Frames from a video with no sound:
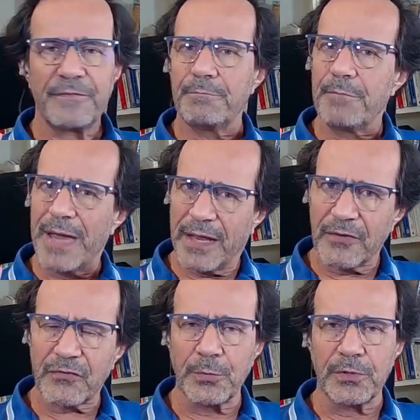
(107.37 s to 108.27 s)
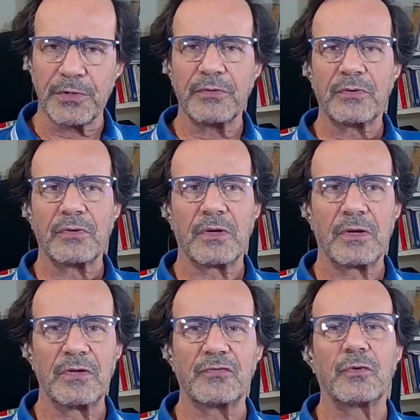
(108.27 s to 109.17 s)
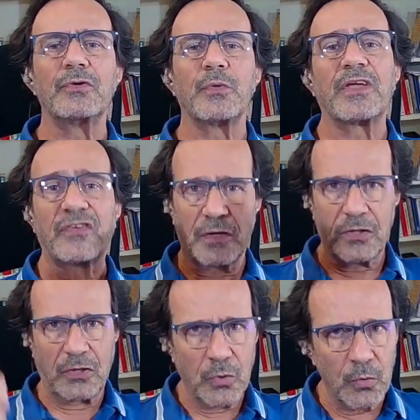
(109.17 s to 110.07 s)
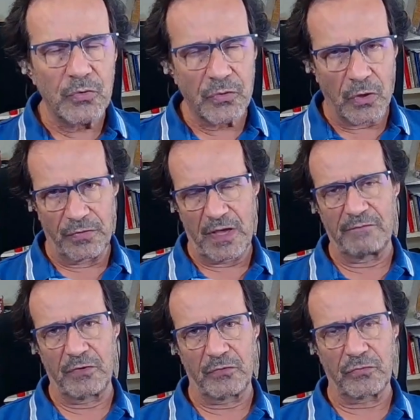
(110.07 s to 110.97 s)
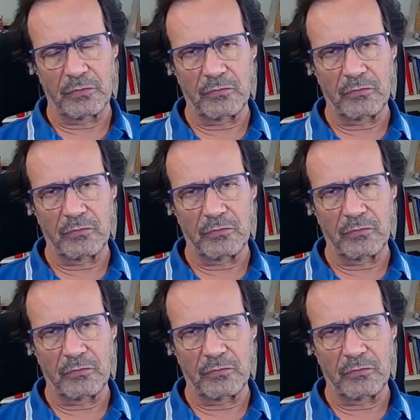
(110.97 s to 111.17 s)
Management is going to execute on that vision.